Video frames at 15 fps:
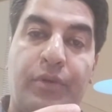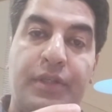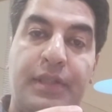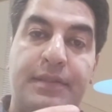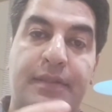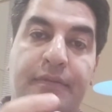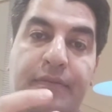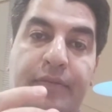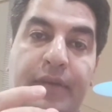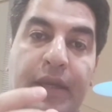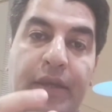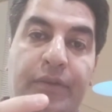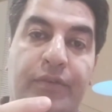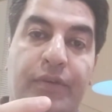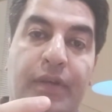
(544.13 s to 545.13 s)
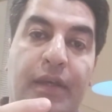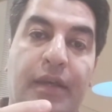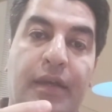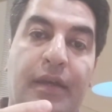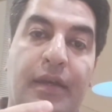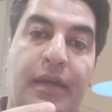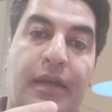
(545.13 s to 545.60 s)
It's a faith
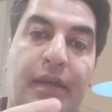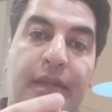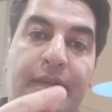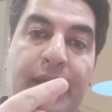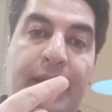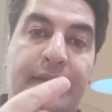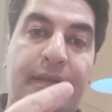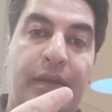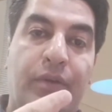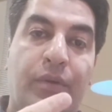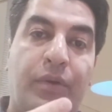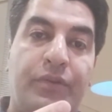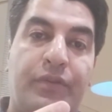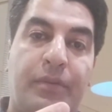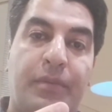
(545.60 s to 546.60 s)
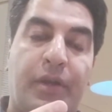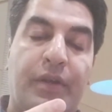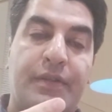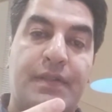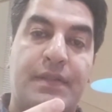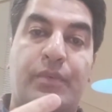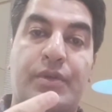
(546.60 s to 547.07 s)
in that anointing
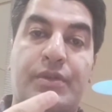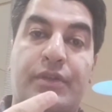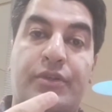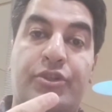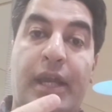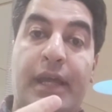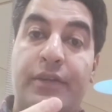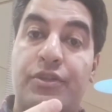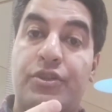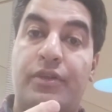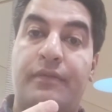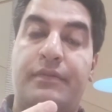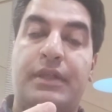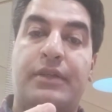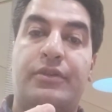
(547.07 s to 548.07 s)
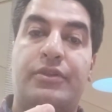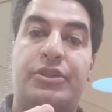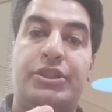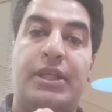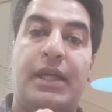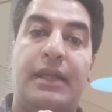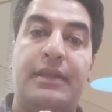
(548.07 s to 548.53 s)
because it was a tradition of the
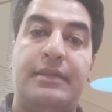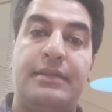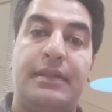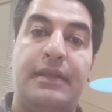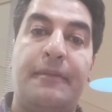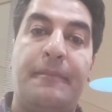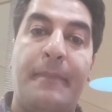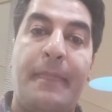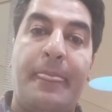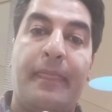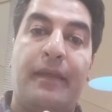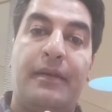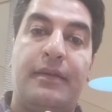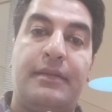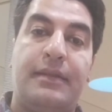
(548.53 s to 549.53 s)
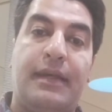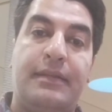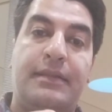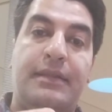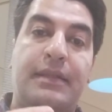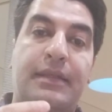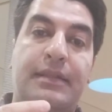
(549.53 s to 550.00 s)
Christianity
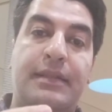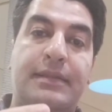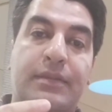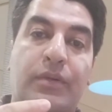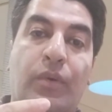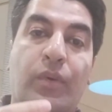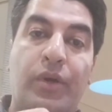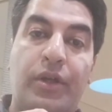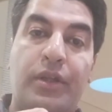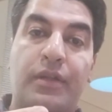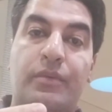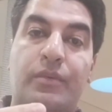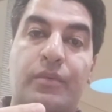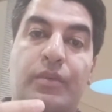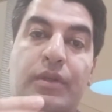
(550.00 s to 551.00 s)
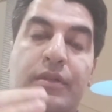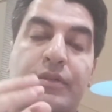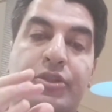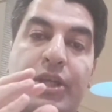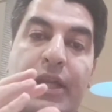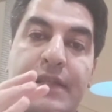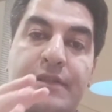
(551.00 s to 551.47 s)
that the, this oil will
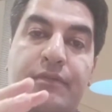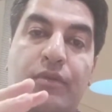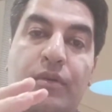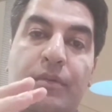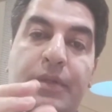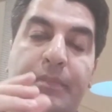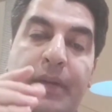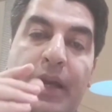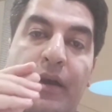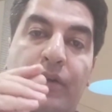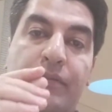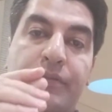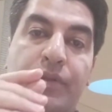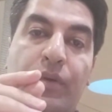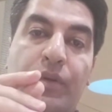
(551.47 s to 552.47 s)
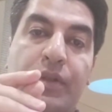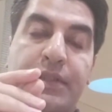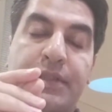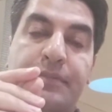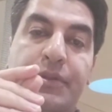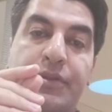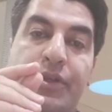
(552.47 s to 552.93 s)
transform the power of the Holy
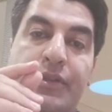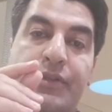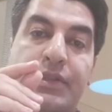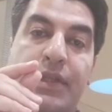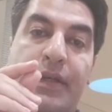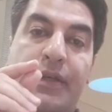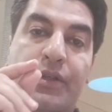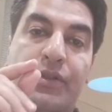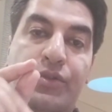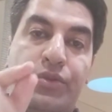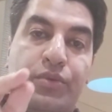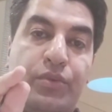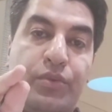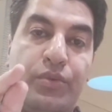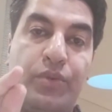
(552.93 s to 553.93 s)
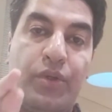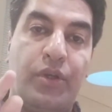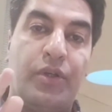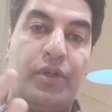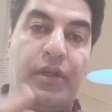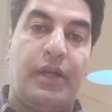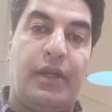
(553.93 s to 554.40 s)
Spirit to
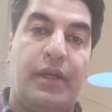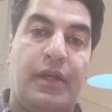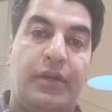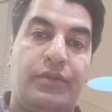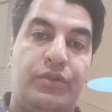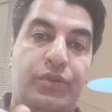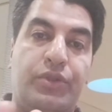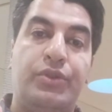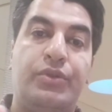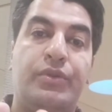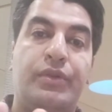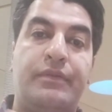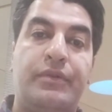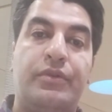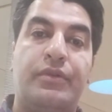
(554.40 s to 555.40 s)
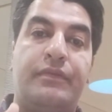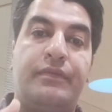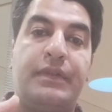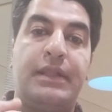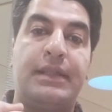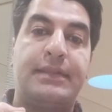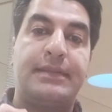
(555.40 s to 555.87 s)
uh, to you if you're
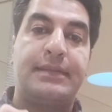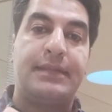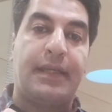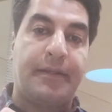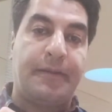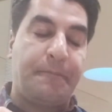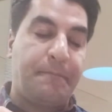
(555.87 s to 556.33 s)
feeling sick.